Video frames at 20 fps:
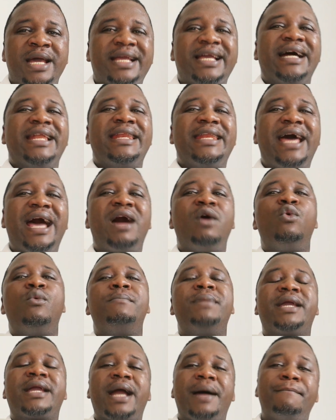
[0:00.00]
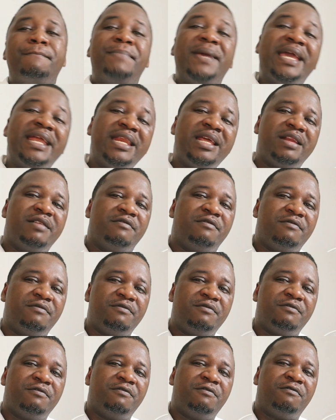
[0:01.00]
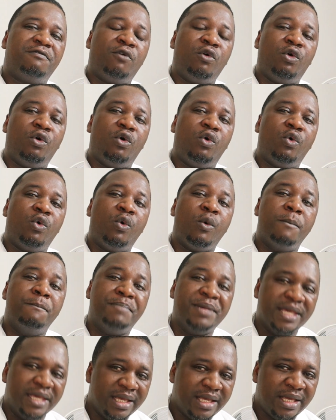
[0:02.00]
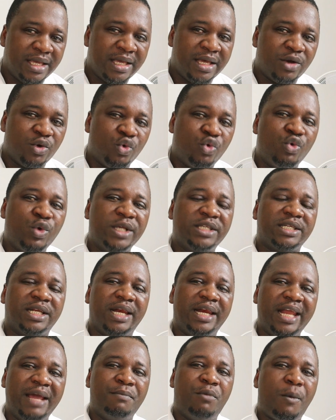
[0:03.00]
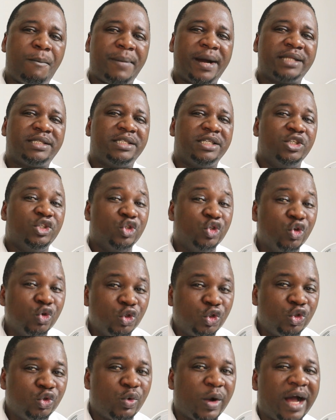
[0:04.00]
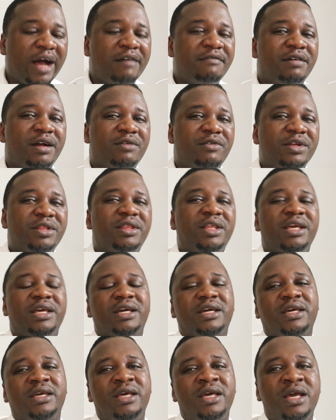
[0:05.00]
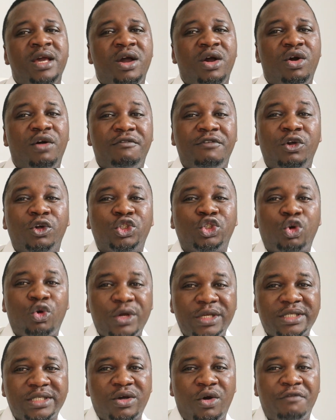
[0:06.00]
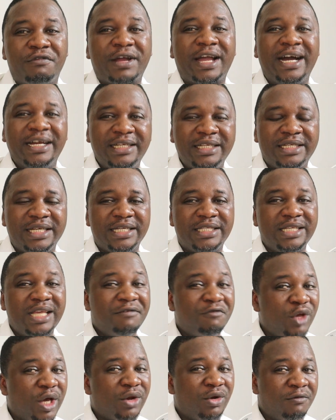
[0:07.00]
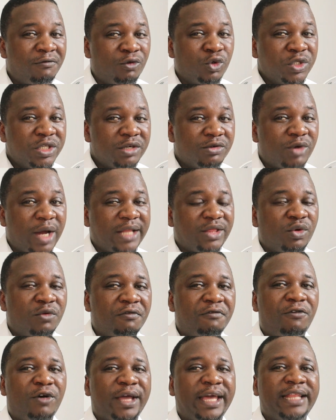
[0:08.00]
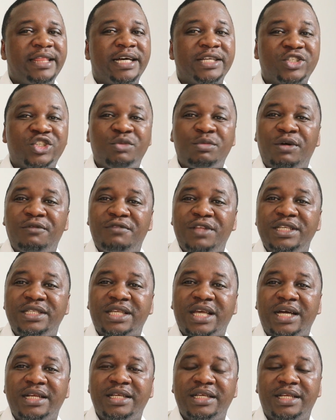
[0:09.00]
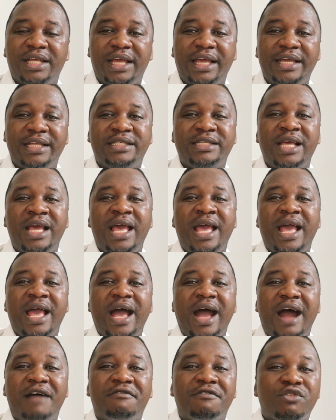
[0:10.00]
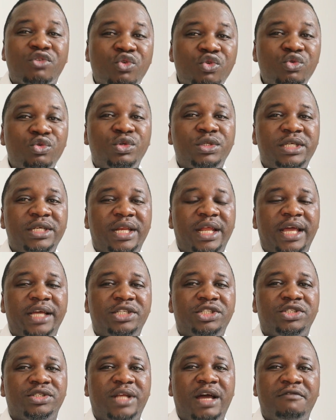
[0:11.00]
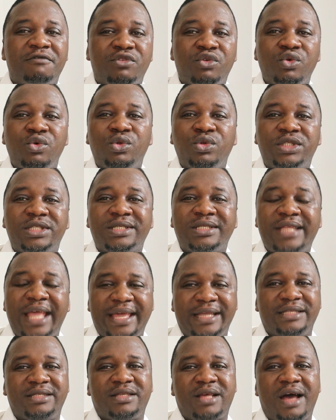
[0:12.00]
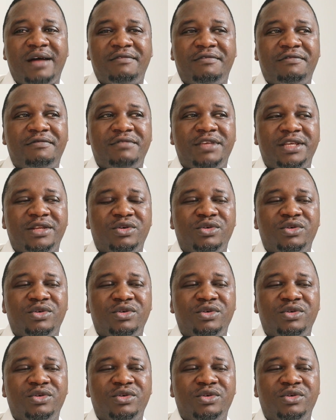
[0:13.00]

can now be campaigning for Obi, who is in Labour Party, you should have a rethink of your choice of candidate if you are not voting right. Don't forget that some of these candidates have ruled the nation, have ruled states, have